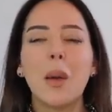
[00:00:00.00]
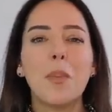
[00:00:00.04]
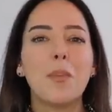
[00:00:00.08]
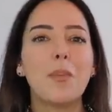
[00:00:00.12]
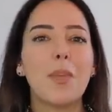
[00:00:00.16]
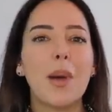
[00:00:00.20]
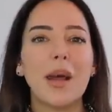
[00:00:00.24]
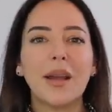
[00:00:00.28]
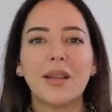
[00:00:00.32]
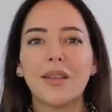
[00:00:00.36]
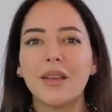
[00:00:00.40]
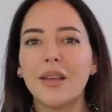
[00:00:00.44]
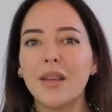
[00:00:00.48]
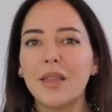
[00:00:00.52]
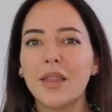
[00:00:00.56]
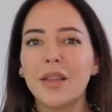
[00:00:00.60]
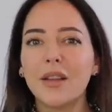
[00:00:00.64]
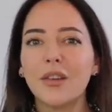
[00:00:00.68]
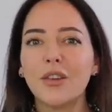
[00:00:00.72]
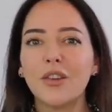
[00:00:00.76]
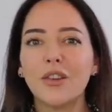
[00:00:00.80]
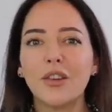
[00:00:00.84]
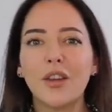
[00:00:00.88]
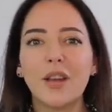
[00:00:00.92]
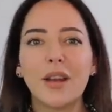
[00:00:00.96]
better
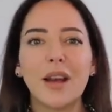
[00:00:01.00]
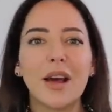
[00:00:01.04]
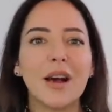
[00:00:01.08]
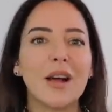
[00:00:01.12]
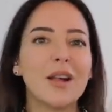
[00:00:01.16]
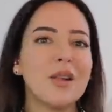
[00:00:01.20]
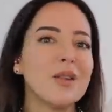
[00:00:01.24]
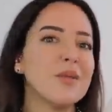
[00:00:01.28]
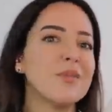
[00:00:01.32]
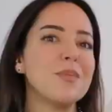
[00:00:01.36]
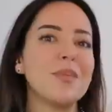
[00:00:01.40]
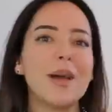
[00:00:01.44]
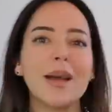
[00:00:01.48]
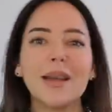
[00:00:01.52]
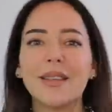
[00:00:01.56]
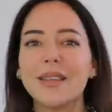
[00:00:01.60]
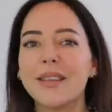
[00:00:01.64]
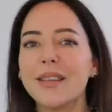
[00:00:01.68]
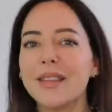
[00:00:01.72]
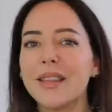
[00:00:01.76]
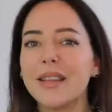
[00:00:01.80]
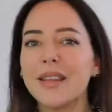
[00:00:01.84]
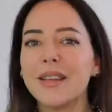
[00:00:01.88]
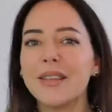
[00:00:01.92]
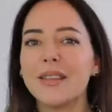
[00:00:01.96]
than Chanel,
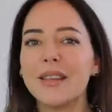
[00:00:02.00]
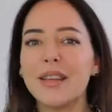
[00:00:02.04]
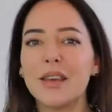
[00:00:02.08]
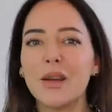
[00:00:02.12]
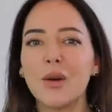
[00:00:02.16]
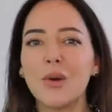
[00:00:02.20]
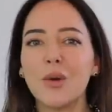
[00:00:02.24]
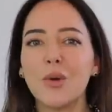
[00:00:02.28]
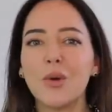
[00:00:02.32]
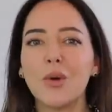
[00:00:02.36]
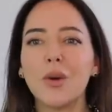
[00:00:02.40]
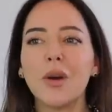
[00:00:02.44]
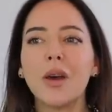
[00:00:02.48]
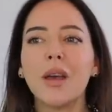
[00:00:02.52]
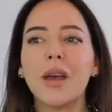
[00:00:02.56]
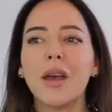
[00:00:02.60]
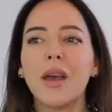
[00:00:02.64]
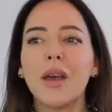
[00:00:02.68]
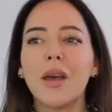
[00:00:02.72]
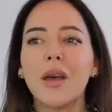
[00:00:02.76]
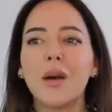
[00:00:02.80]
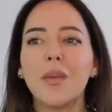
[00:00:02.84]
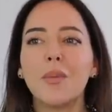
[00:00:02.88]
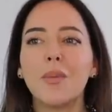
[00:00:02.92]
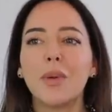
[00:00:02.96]
better than Dior,
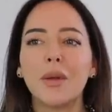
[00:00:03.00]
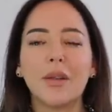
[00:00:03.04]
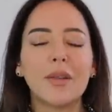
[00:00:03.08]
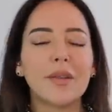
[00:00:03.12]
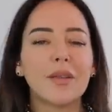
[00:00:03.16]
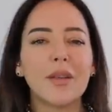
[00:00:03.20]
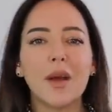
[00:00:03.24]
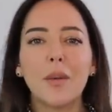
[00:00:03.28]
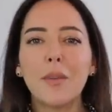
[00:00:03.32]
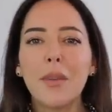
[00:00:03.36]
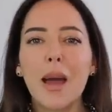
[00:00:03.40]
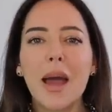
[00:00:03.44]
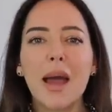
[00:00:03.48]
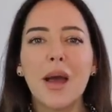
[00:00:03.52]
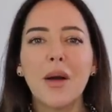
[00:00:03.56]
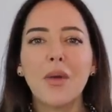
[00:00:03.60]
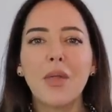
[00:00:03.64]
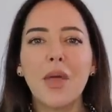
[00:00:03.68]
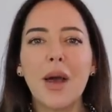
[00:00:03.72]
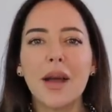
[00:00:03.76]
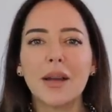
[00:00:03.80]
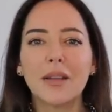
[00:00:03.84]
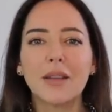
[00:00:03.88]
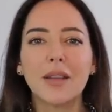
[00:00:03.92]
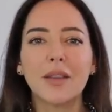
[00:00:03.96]
but somehow
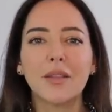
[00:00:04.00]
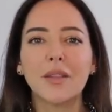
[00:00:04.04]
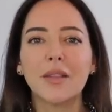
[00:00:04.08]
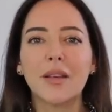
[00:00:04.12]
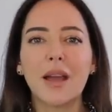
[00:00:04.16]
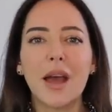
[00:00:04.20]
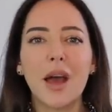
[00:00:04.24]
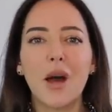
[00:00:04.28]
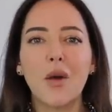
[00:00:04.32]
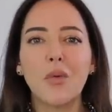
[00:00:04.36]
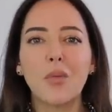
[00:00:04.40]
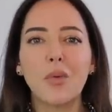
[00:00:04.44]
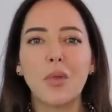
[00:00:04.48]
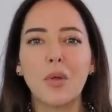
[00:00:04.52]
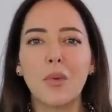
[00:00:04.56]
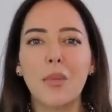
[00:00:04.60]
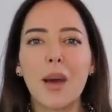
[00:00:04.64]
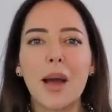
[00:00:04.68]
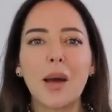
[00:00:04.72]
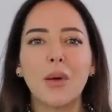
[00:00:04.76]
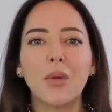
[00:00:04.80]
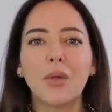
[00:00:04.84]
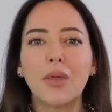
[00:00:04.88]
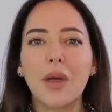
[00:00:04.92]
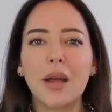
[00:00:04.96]
that doesn't help them out.